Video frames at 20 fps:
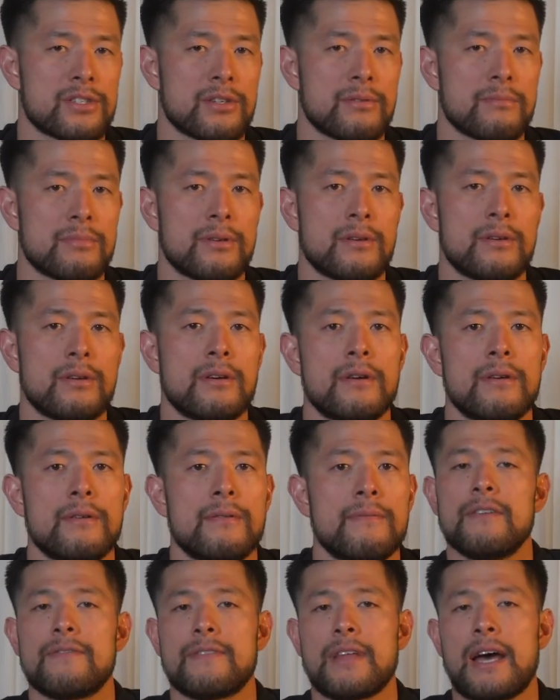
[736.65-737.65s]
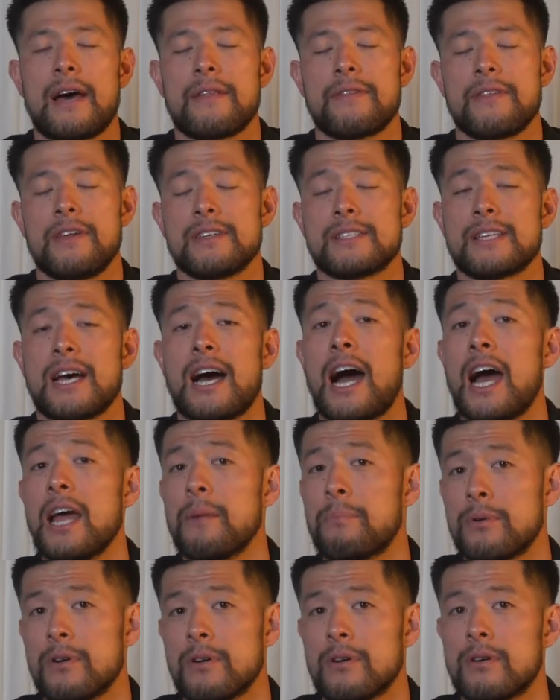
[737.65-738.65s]
jump. If the athlete is
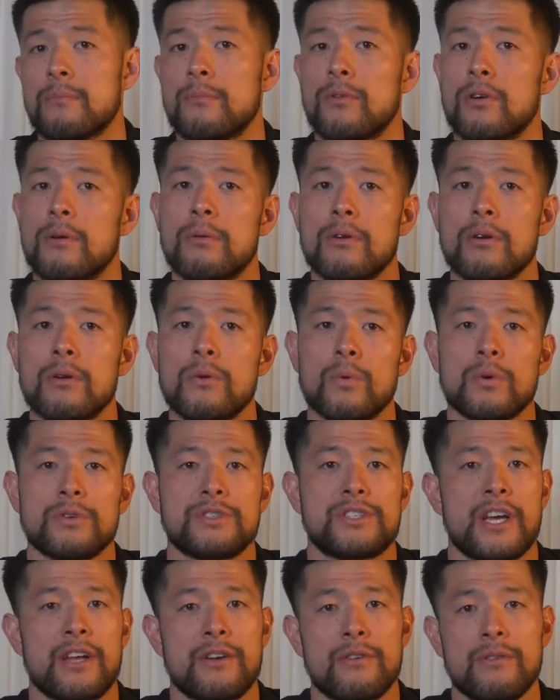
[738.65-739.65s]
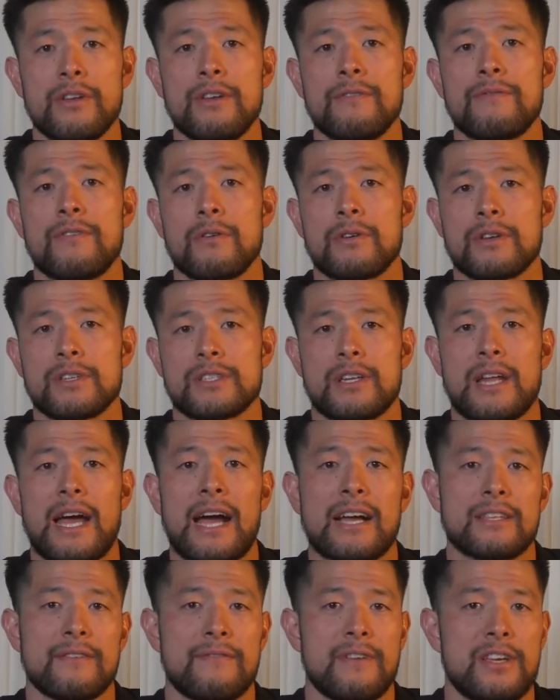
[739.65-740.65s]
hypermobile, we'll generally focus on
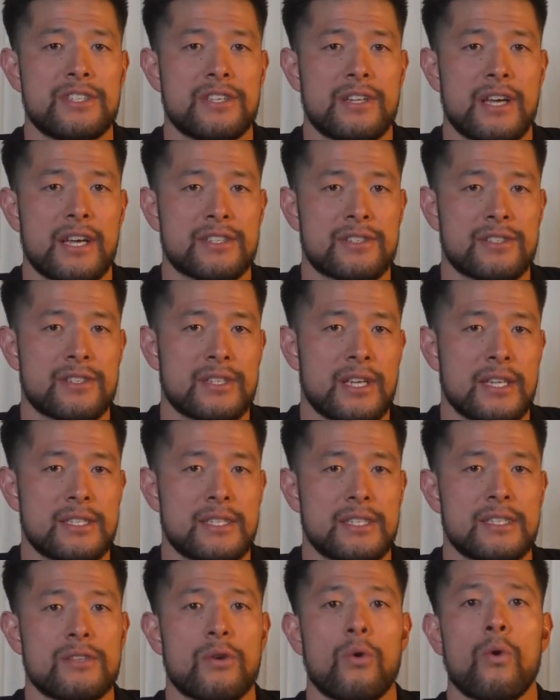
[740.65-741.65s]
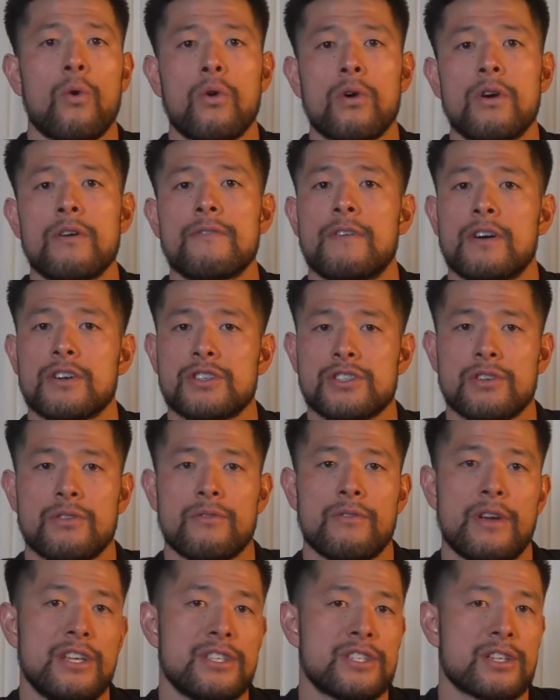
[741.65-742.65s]
activation exercises or functional
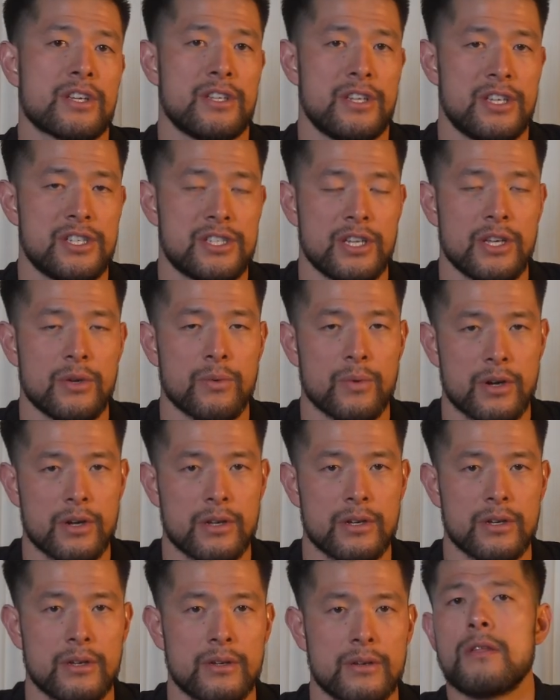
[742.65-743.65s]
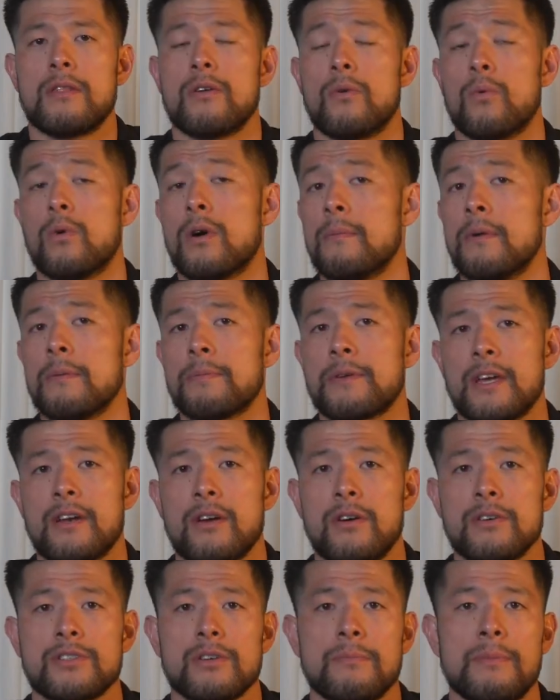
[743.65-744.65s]
range conditioning work. The warm-up can
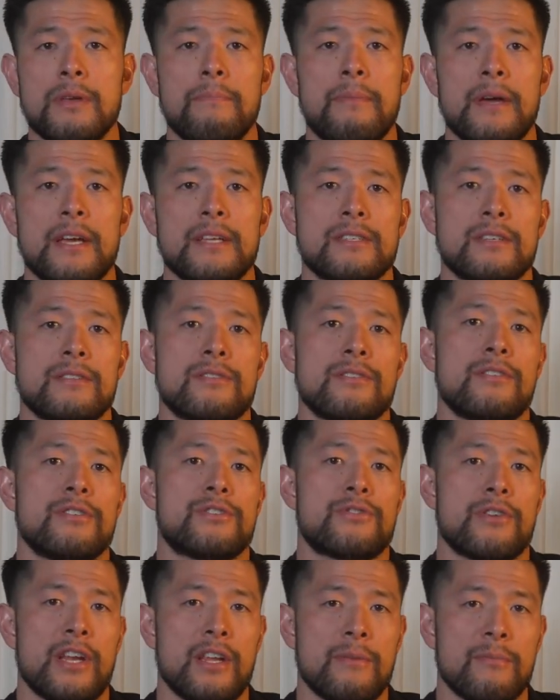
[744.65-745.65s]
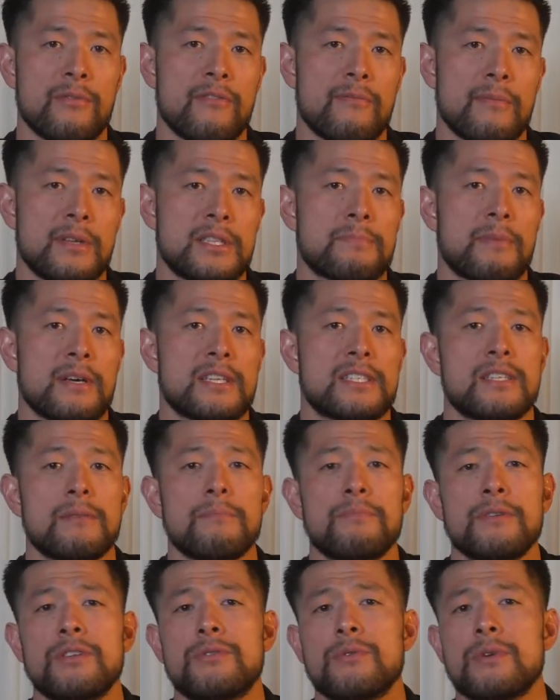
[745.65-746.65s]
also be baked into the training movements by
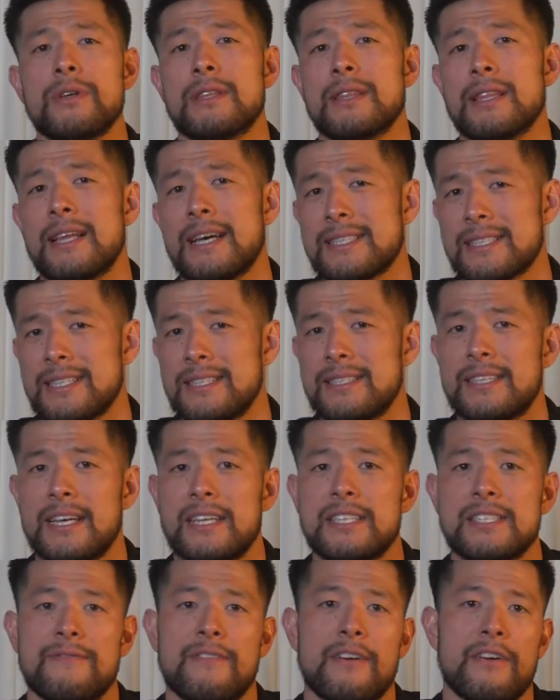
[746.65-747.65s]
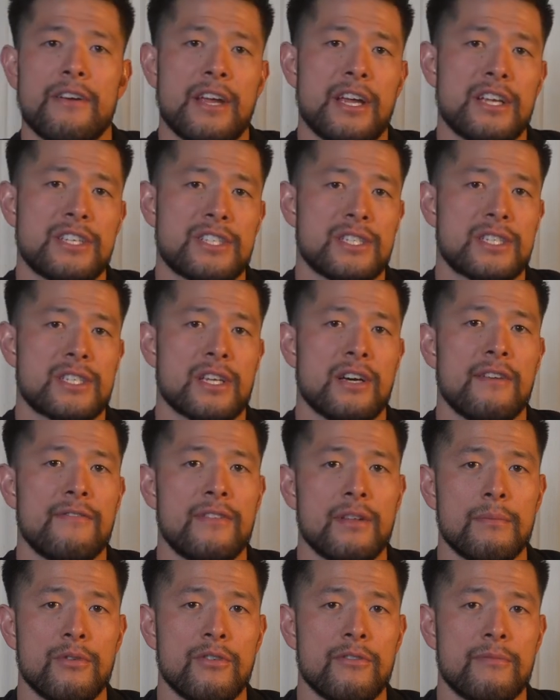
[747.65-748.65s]
simply doing less intense variations of
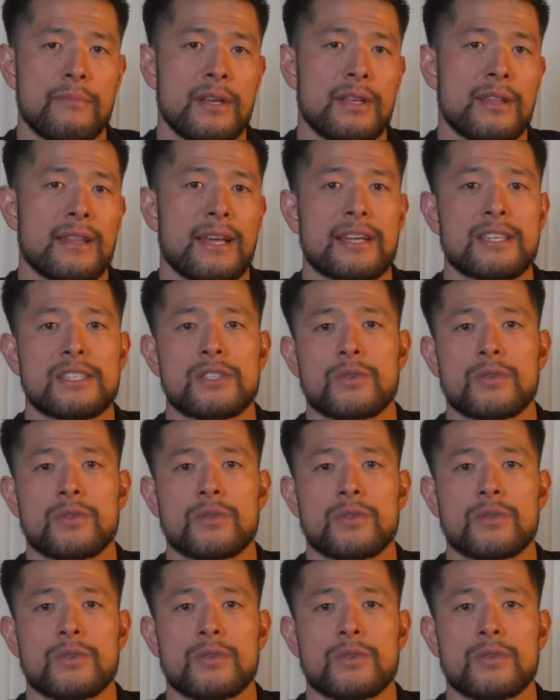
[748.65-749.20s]
the movement, like